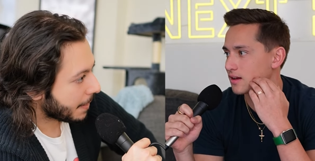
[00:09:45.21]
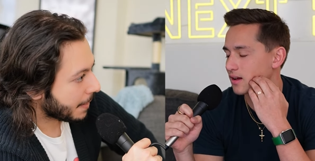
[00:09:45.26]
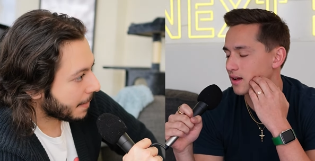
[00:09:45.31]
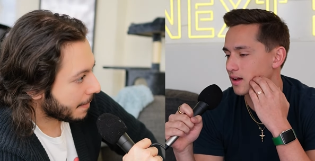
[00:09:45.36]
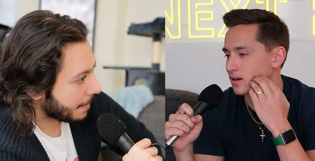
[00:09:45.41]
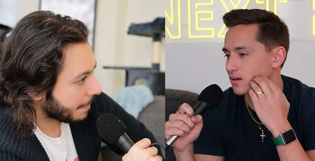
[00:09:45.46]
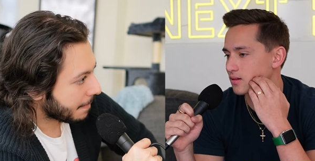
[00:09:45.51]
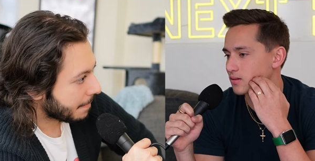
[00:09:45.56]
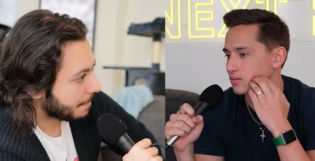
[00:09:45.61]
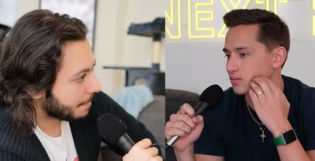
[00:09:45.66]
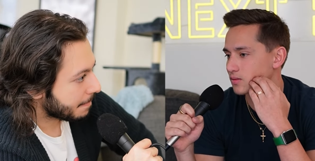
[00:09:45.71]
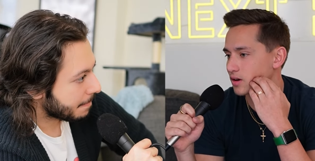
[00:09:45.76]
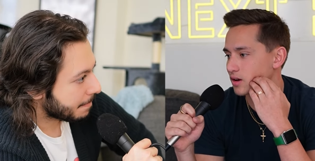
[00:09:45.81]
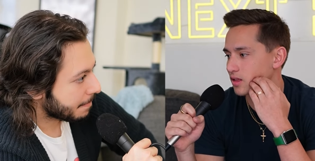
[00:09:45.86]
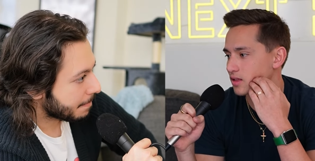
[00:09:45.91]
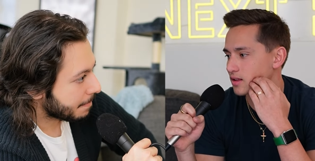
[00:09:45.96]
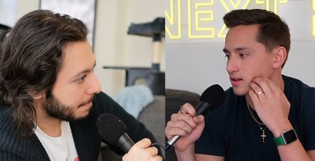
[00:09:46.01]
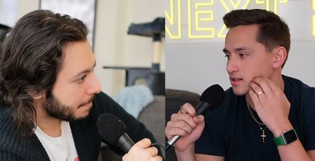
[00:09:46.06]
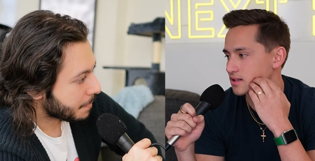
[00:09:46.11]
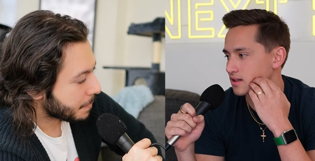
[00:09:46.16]
Speaker 1: And one of
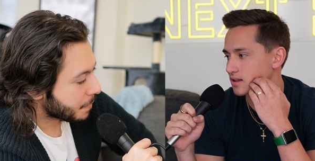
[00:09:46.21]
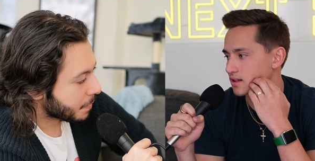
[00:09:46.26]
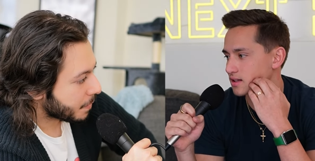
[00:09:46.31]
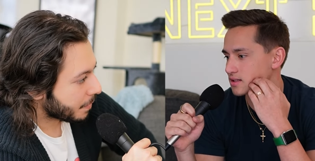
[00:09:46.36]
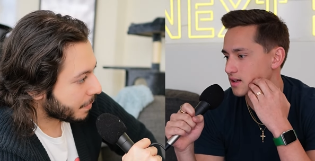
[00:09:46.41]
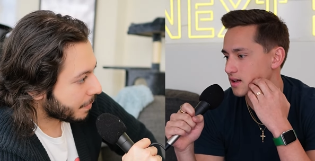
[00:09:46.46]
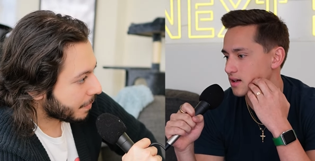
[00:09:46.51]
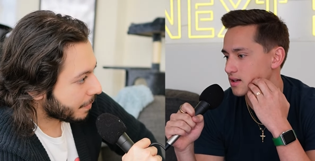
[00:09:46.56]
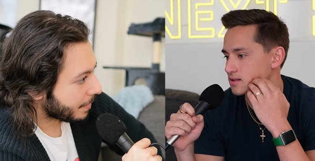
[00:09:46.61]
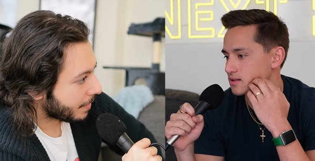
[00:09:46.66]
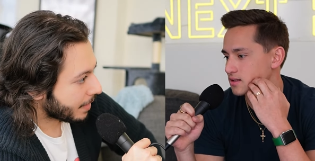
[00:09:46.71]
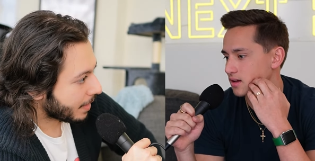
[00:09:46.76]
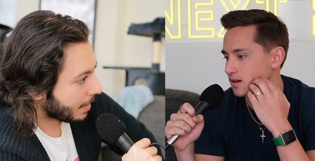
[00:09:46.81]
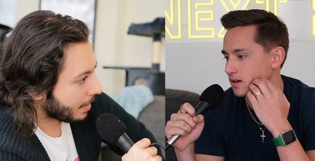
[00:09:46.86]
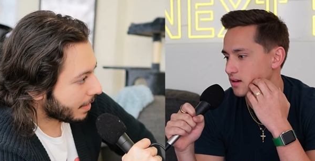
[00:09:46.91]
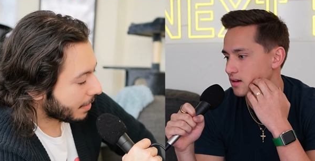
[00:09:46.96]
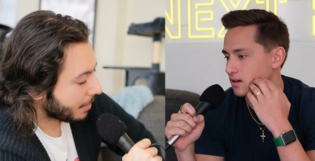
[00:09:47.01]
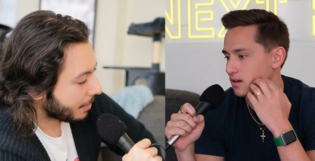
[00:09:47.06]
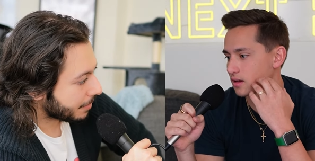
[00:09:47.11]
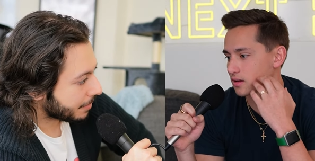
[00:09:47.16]
the things that they said is
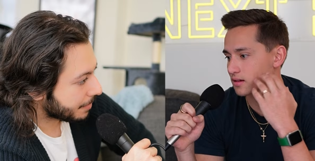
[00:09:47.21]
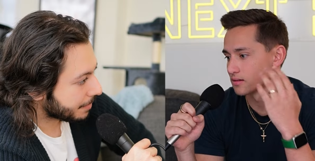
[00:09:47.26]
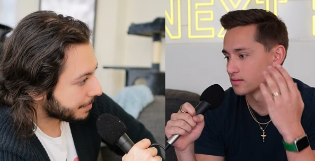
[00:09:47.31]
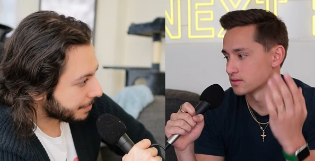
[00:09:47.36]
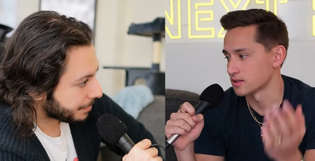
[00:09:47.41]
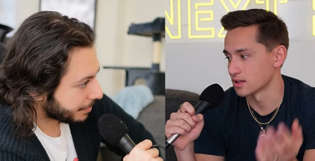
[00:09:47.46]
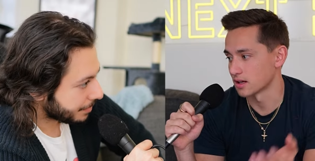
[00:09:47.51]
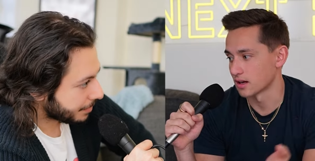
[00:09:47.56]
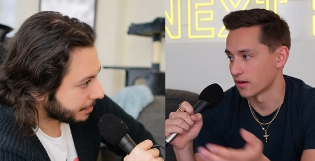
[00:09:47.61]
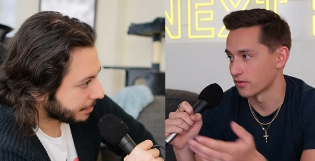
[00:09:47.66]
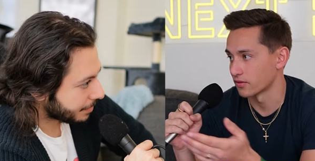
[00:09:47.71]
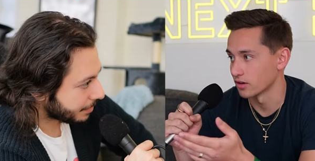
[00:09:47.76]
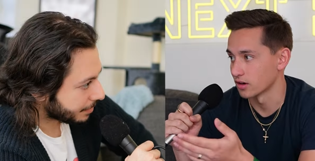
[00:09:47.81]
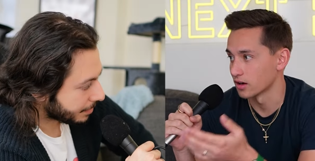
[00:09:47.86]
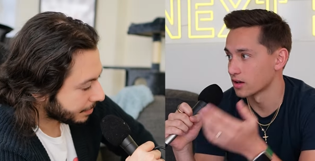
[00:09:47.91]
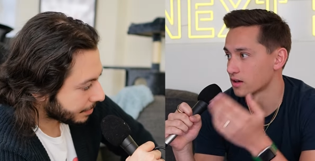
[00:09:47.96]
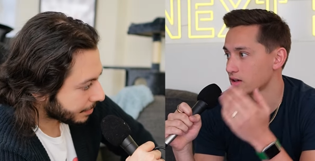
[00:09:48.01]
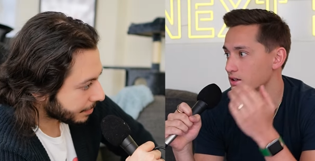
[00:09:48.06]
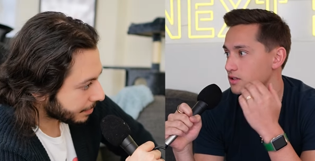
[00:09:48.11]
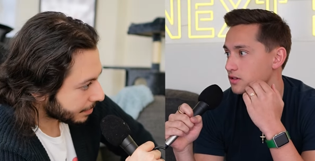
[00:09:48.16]
like say after a
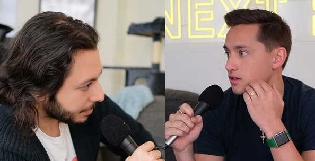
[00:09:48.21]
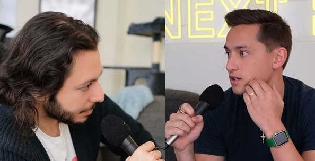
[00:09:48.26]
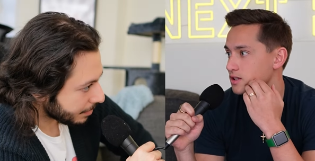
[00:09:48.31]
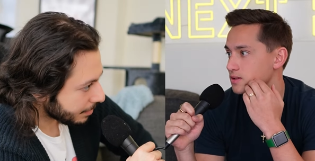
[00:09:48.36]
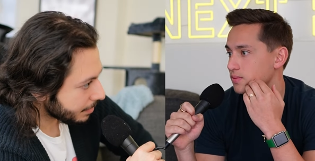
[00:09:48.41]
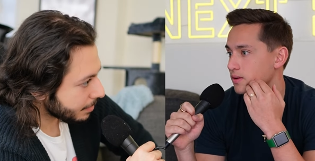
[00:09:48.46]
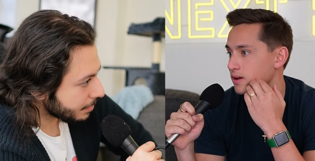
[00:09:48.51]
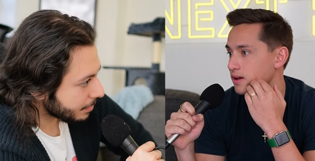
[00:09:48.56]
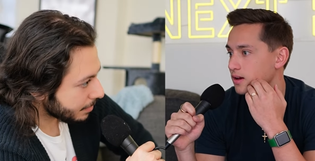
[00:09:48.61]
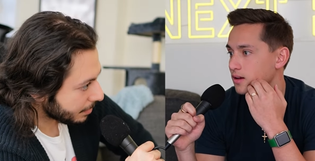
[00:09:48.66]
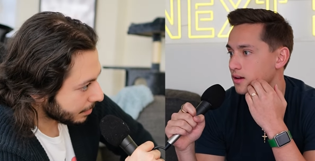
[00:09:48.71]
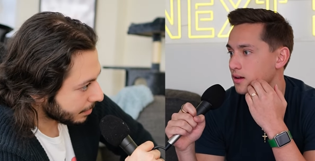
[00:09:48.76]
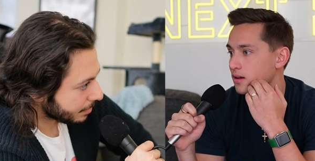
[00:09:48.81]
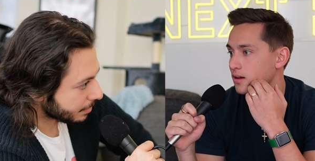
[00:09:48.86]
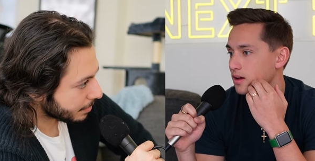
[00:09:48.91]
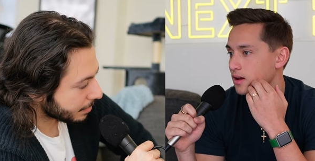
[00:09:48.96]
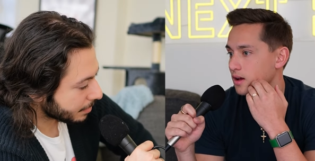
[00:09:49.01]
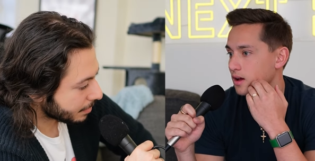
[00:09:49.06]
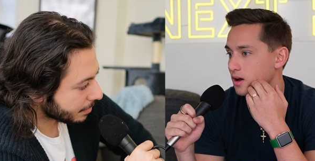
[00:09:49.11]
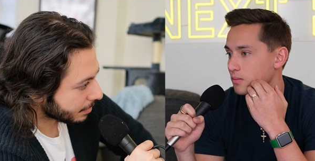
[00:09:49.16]
kidney transplant,
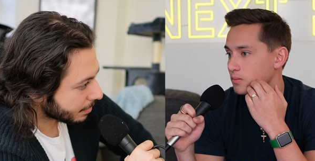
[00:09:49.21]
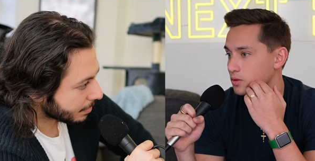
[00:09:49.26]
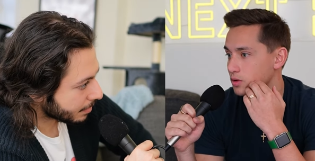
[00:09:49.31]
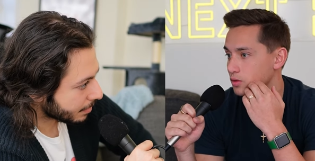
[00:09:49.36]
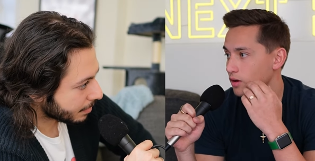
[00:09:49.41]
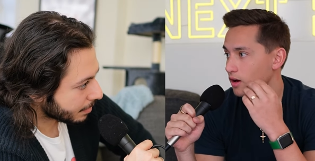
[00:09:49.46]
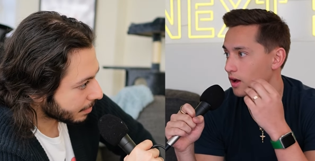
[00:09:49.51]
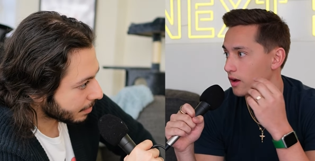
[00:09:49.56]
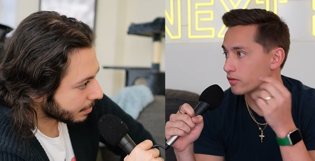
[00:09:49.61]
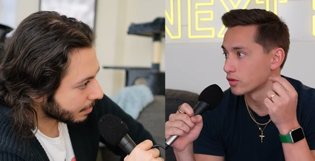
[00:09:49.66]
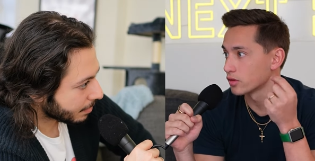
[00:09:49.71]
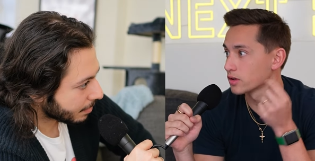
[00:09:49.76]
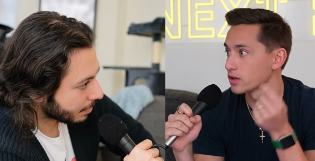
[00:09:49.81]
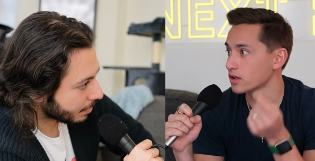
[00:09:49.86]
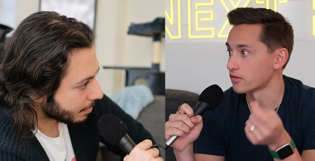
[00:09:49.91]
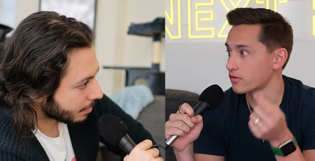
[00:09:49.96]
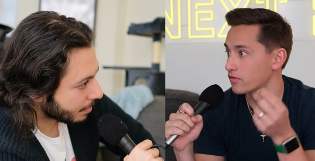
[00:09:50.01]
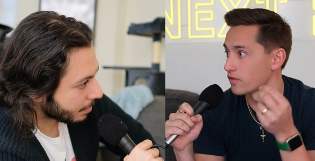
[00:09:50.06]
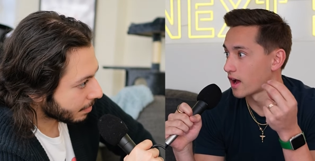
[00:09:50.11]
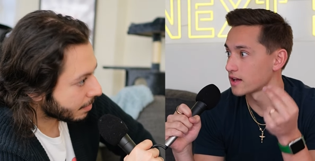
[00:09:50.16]
um, you want to have a
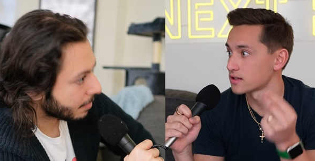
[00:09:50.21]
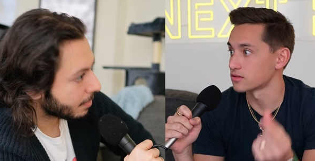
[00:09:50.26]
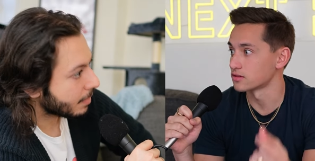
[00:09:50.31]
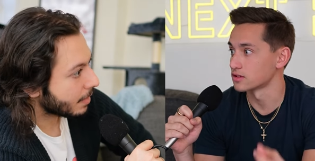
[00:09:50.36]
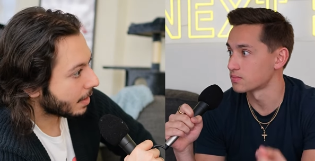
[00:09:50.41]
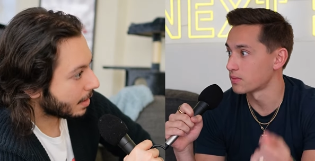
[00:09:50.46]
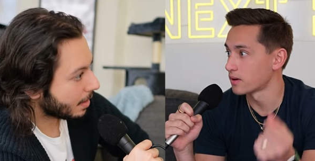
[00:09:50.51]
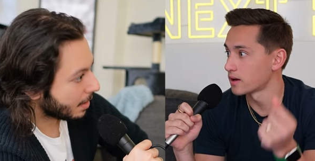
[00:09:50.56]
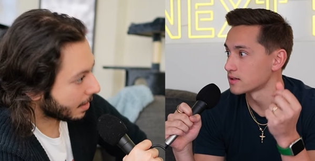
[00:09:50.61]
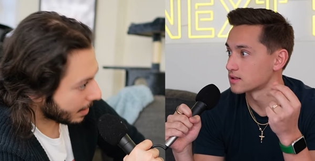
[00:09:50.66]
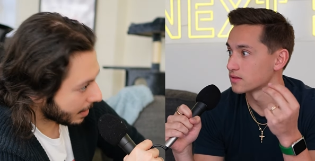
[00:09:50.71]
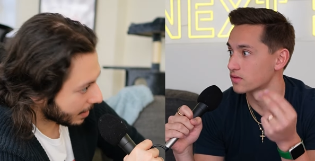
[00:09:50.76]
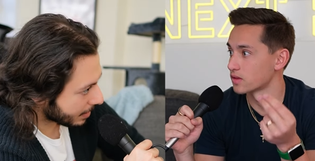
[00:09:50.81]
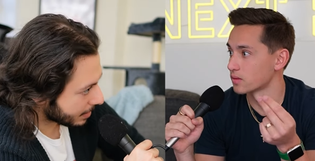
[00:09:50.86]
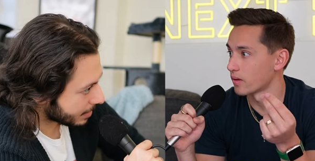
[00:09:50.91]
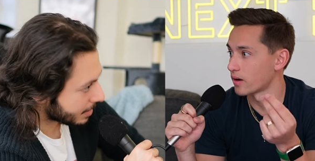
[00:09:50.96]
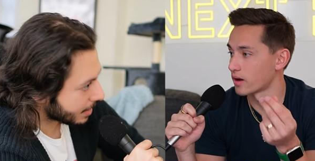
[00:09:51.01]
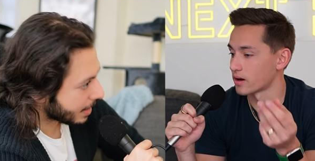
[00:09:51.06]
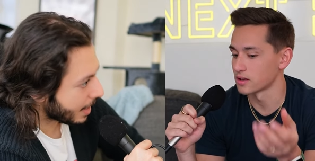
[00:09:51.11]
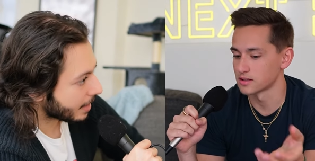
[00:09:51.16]
really fast response if the exactly.